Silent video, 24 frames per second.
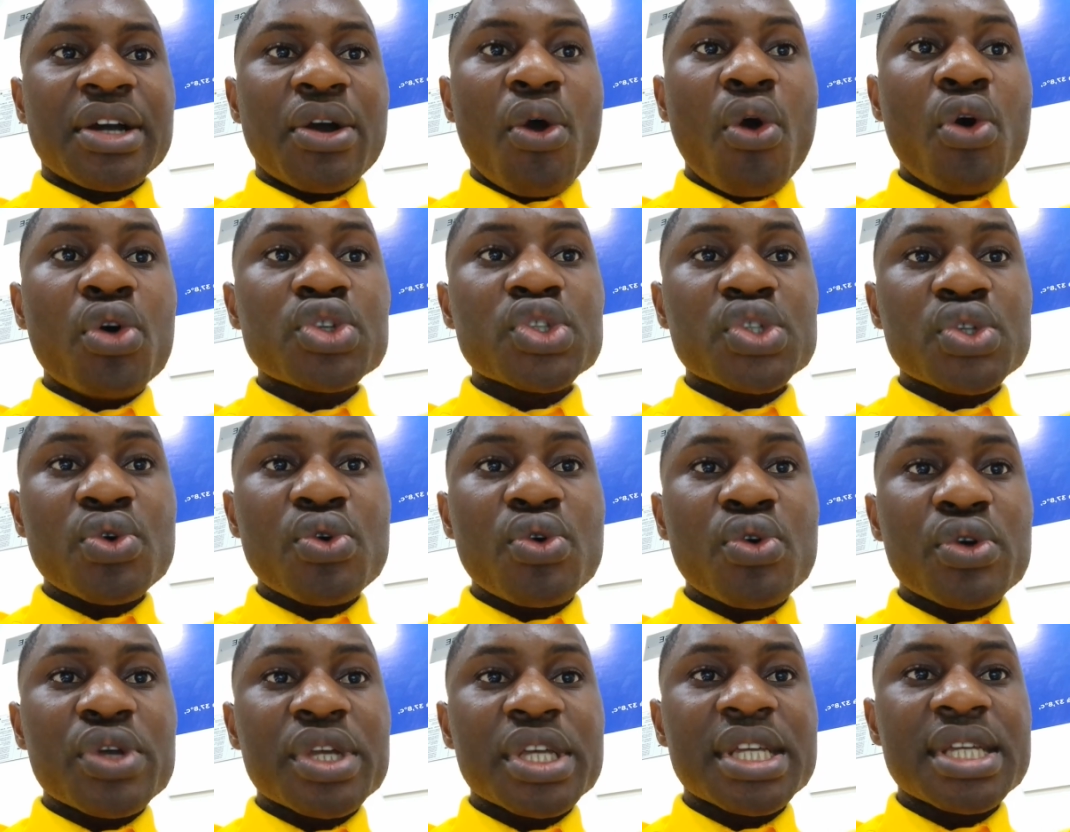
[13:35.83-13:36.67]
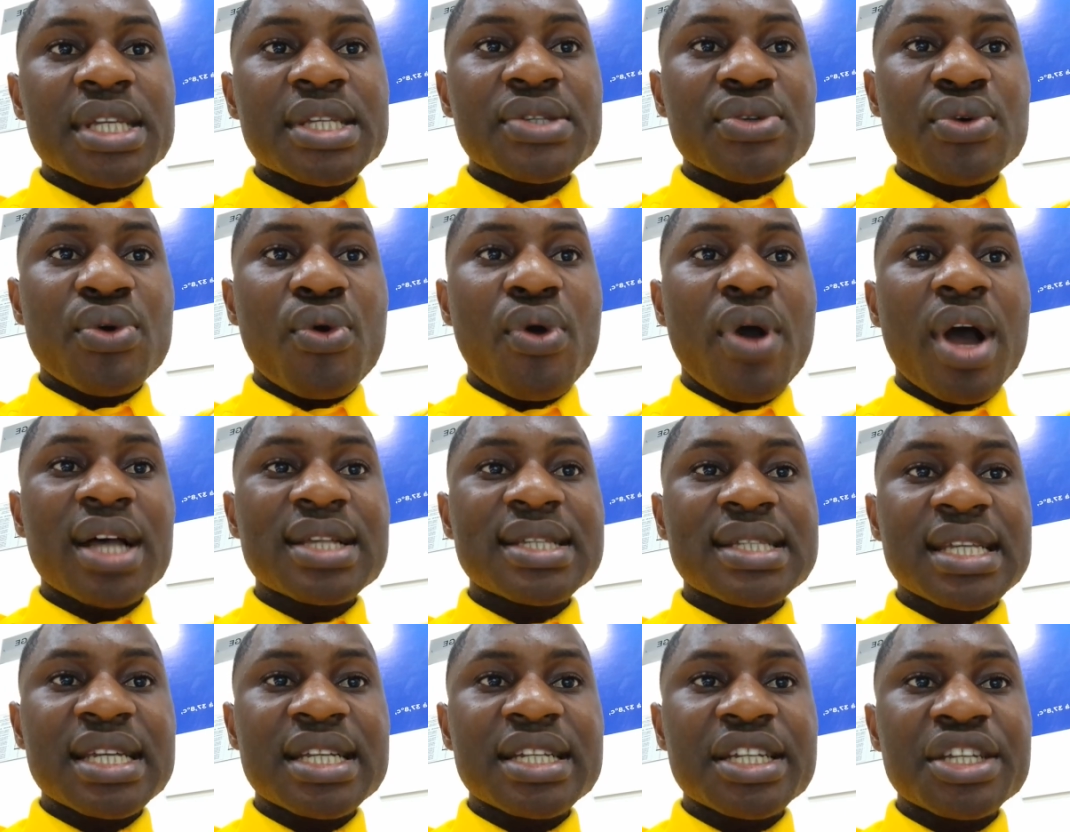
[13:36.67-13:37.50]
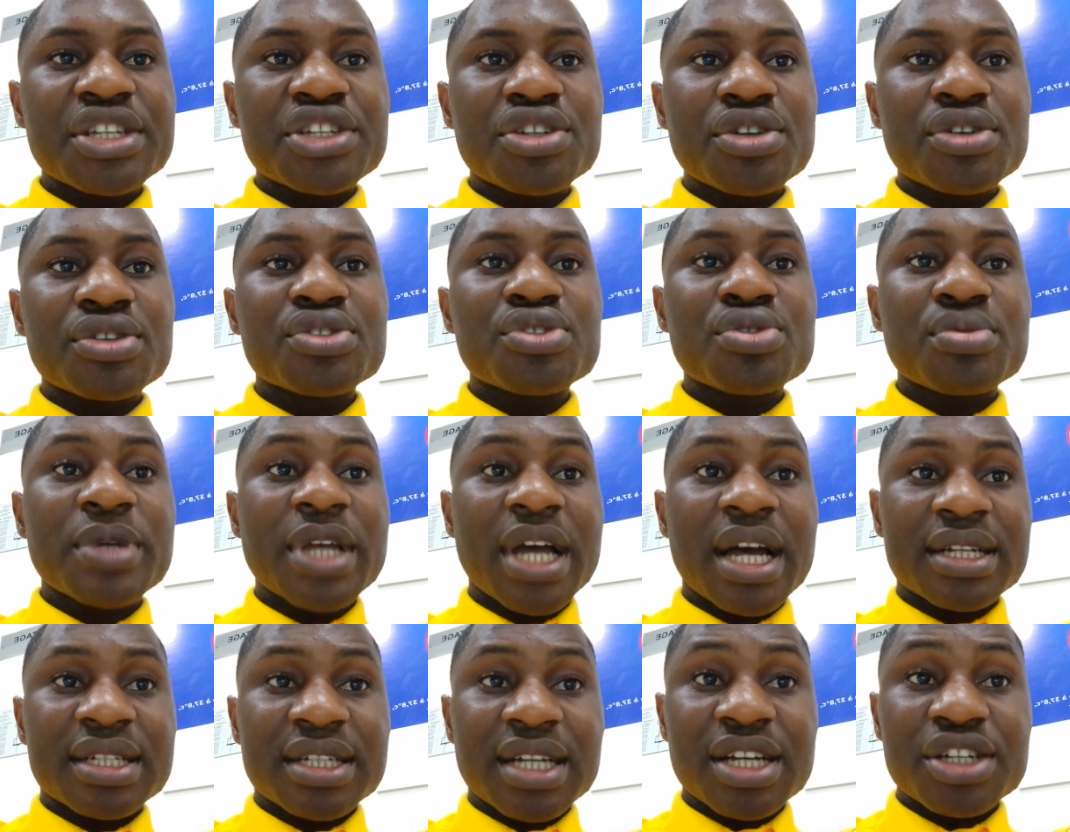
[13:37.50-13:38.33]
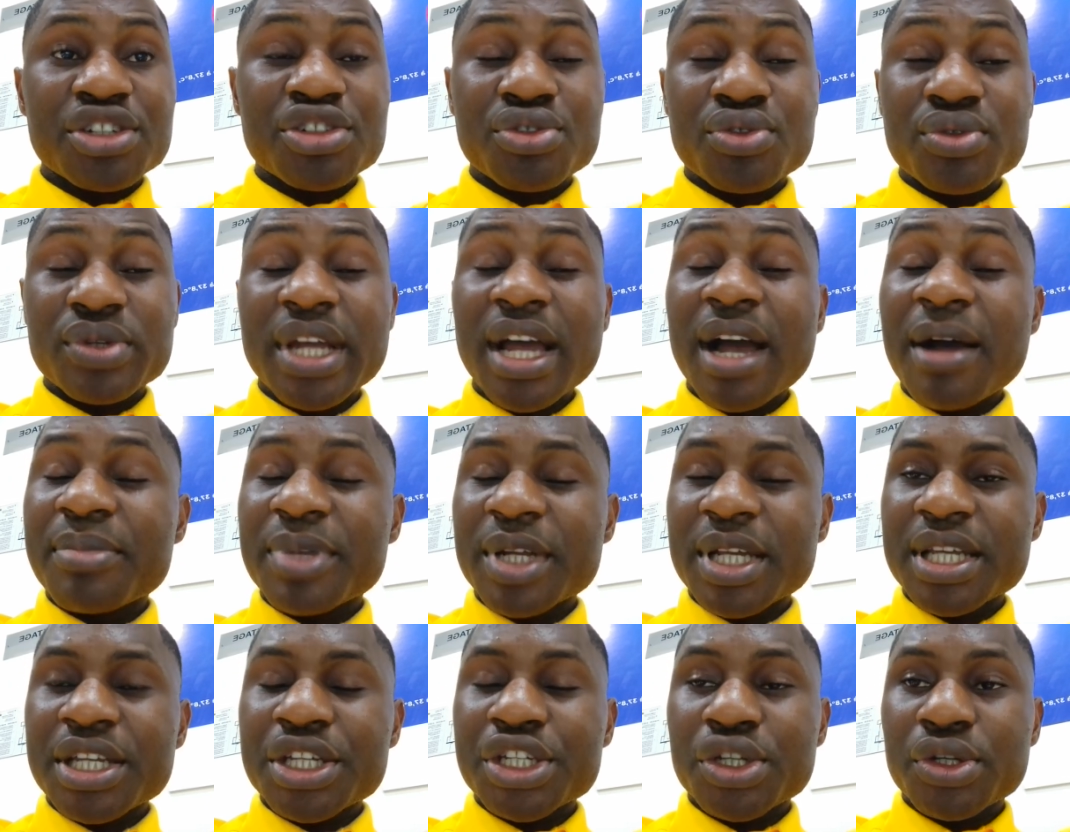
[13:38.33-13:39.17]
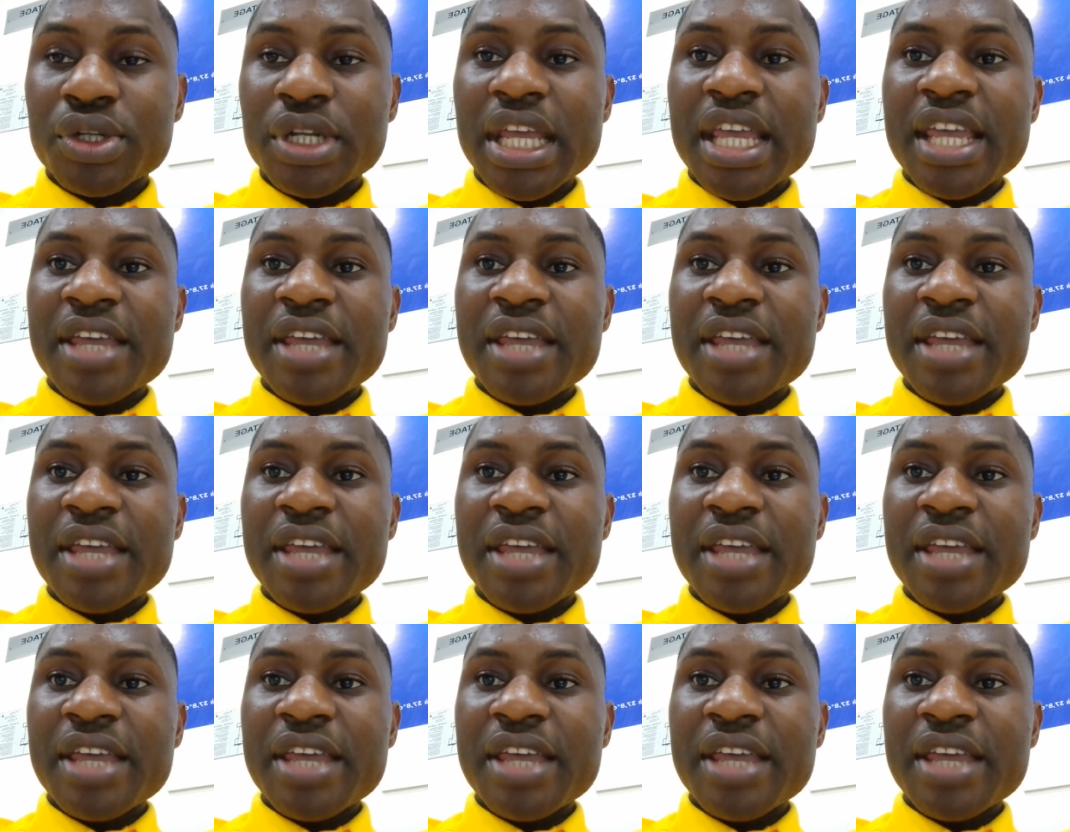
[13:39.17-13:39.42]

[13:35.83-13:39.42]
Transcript: Also, his or her signature to be attached to the application.